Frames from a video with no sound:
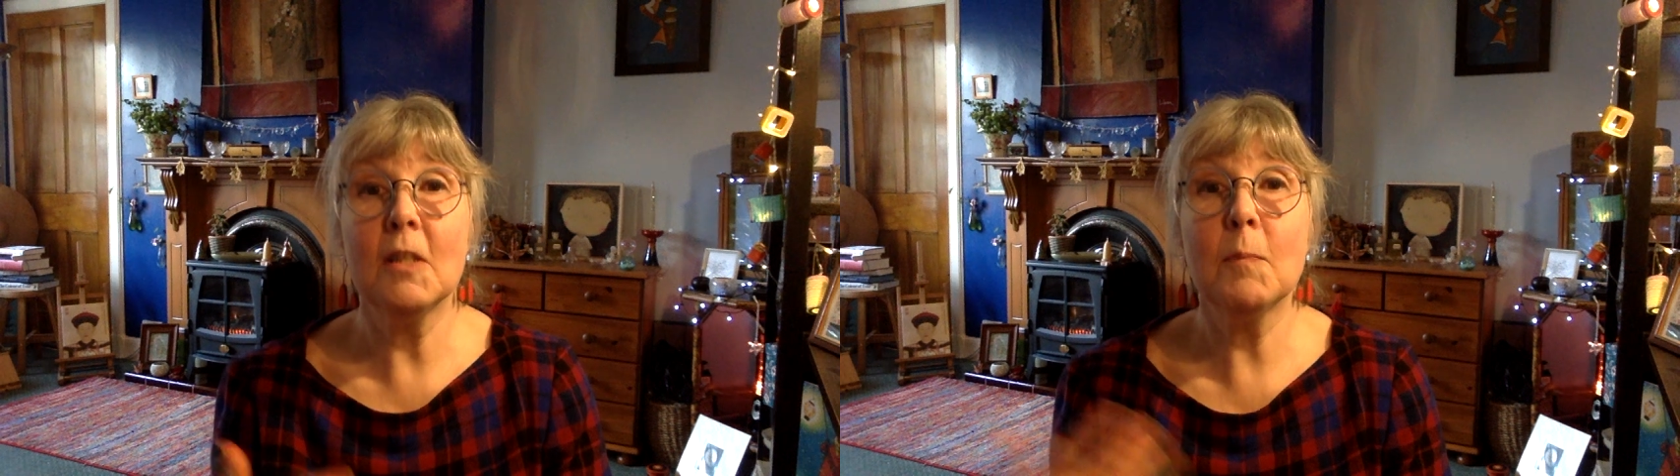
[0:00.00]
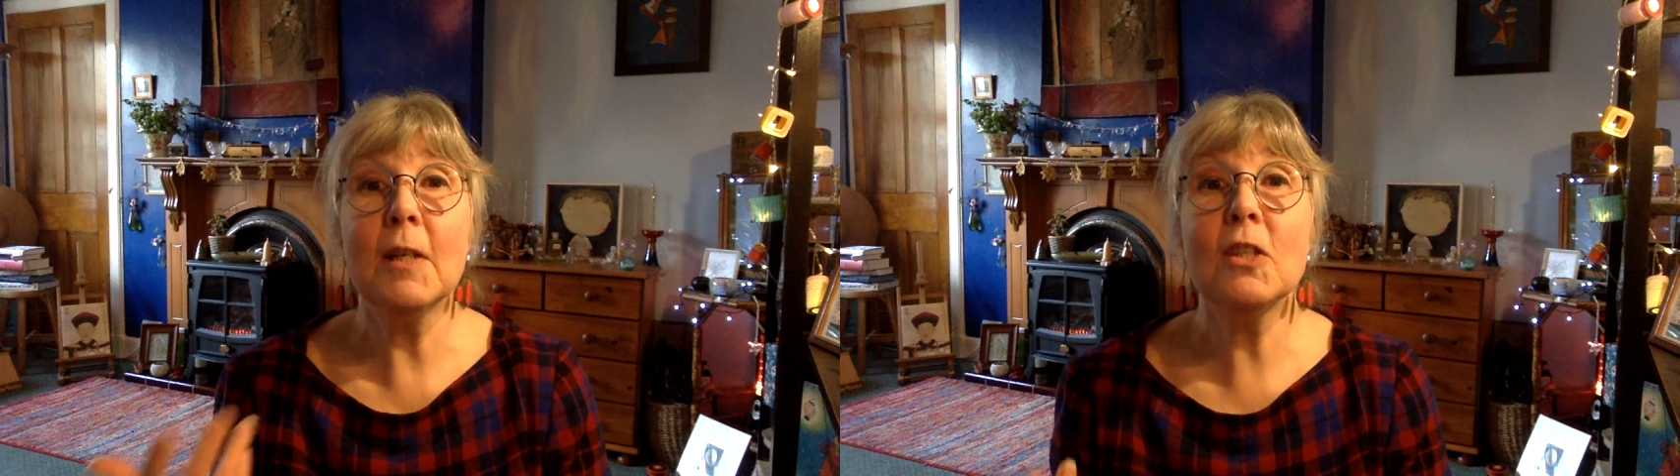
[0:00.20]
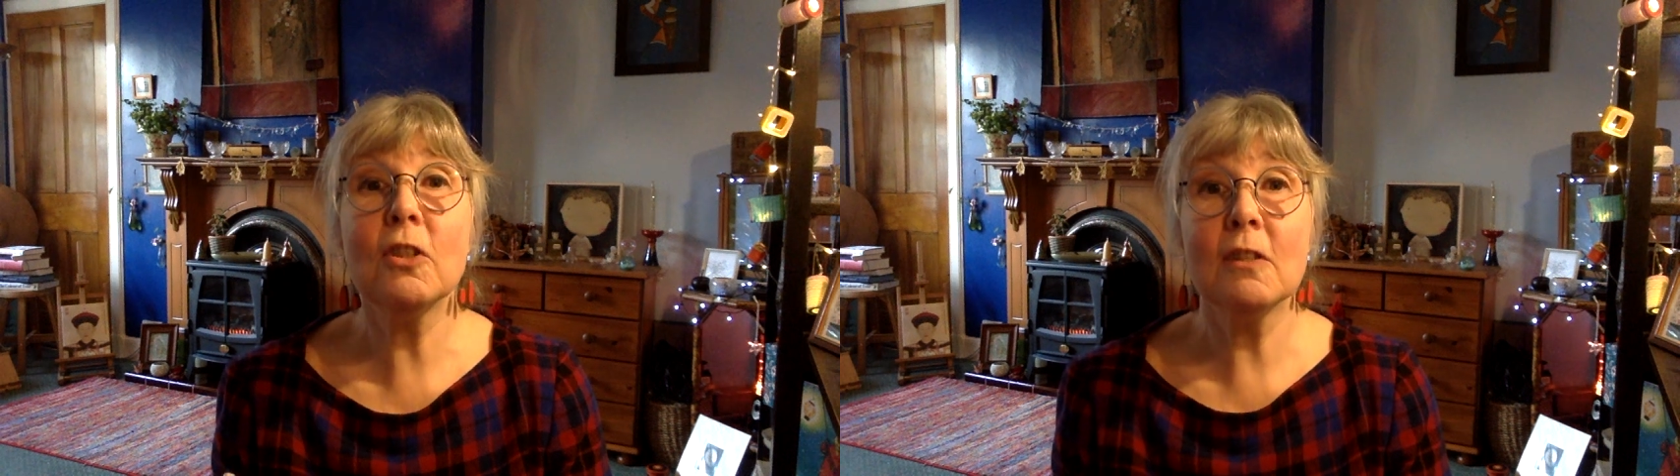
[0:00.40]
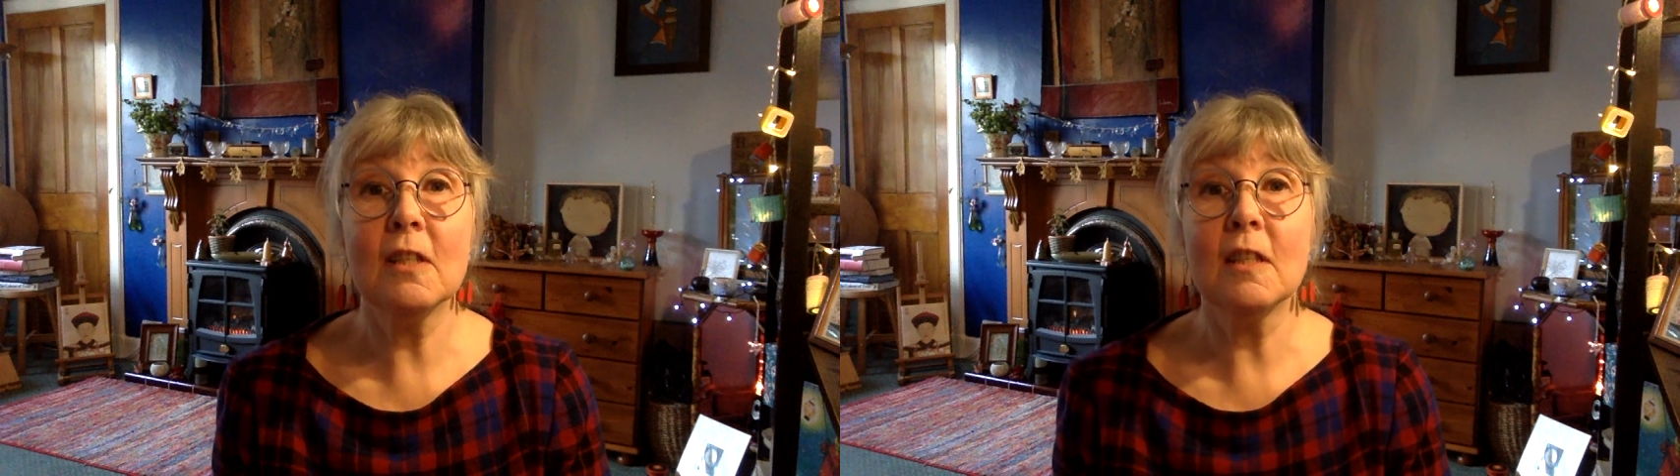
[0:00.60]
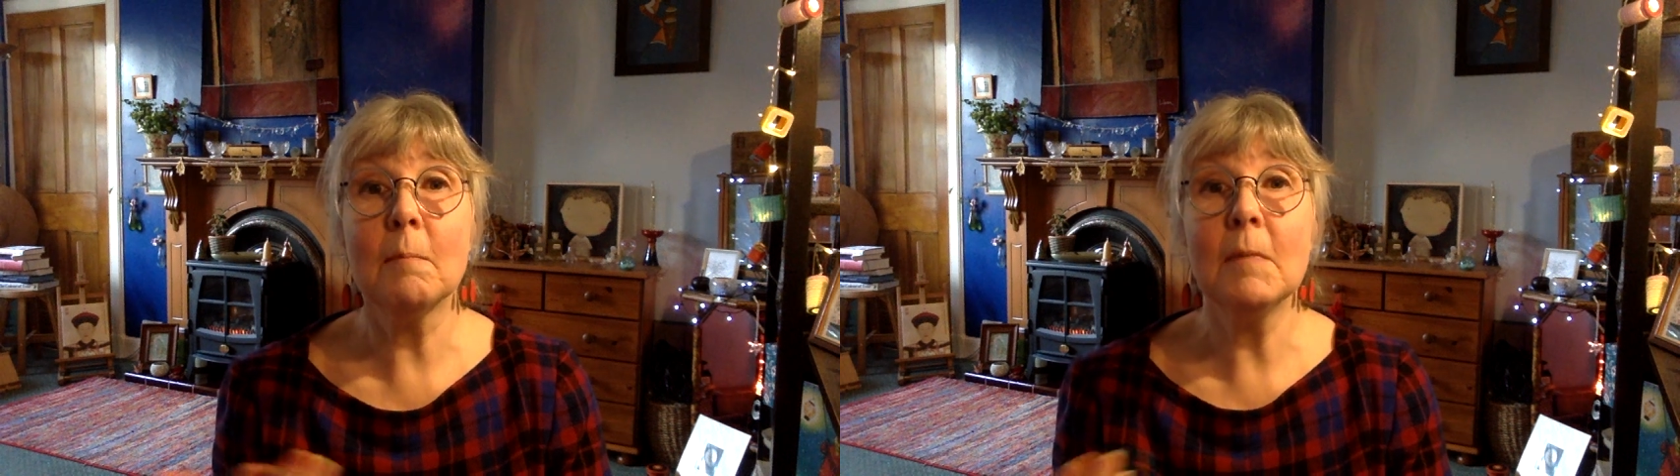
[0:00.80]

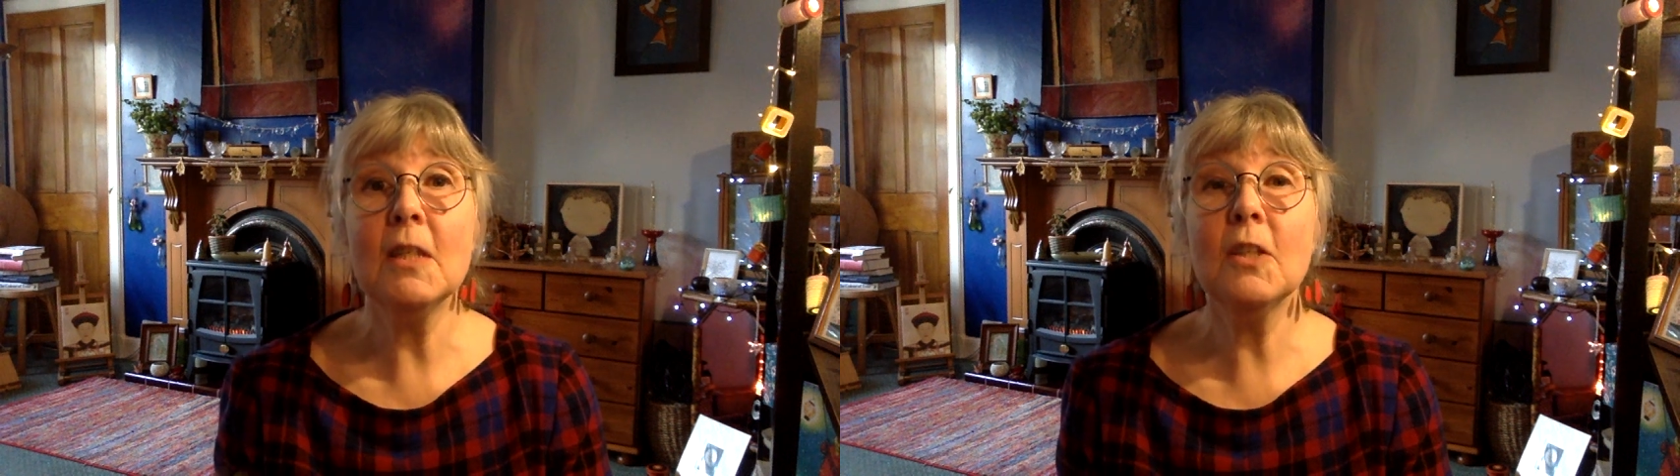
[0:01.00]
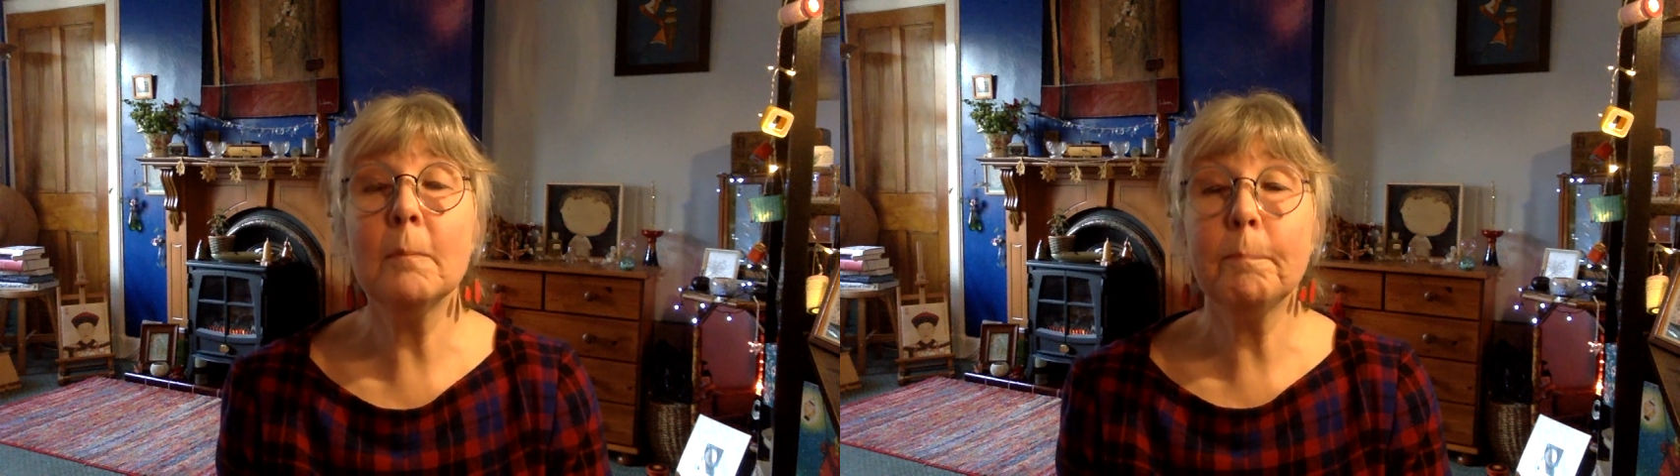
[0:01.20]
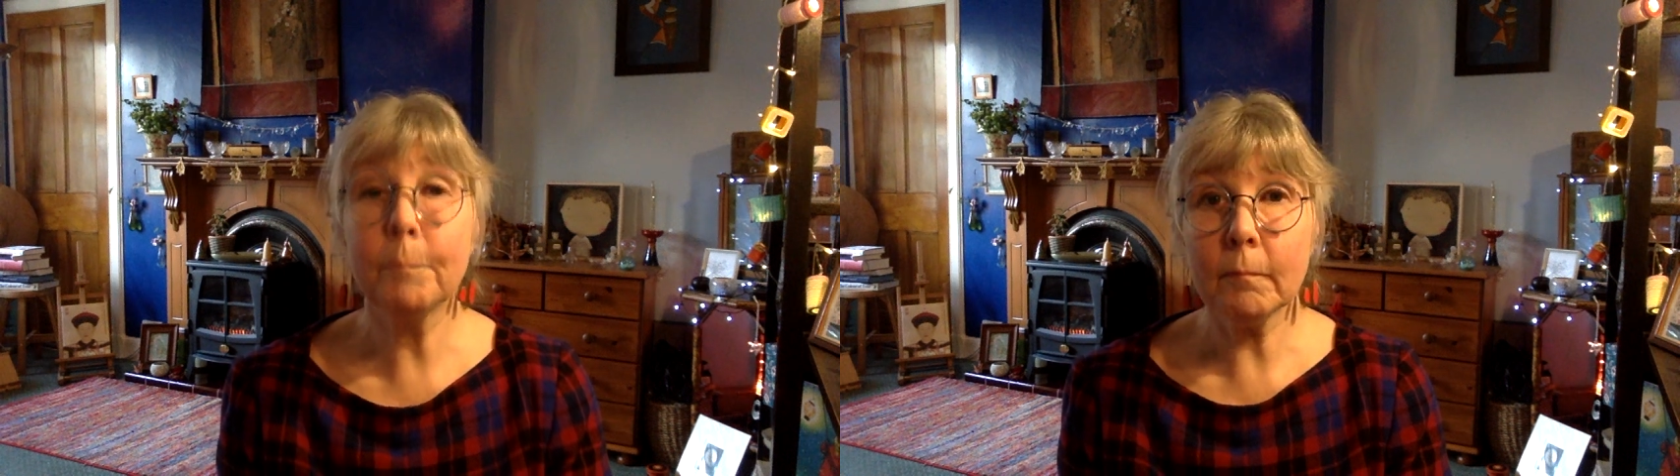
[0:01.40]
spiritualist, as a medium,